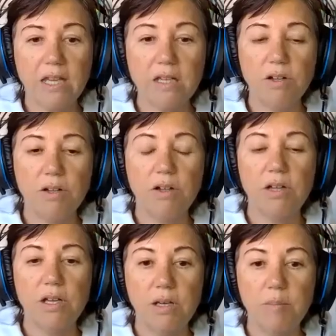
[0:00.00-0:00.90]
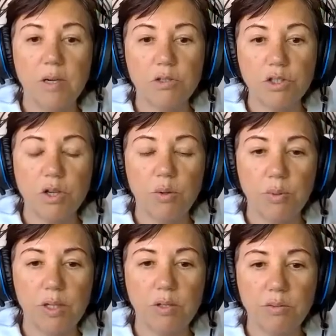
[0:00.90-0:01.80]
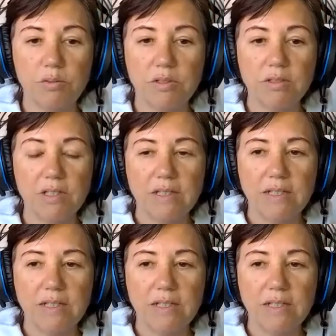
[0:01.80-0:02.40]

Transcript: and heal an emotional wound.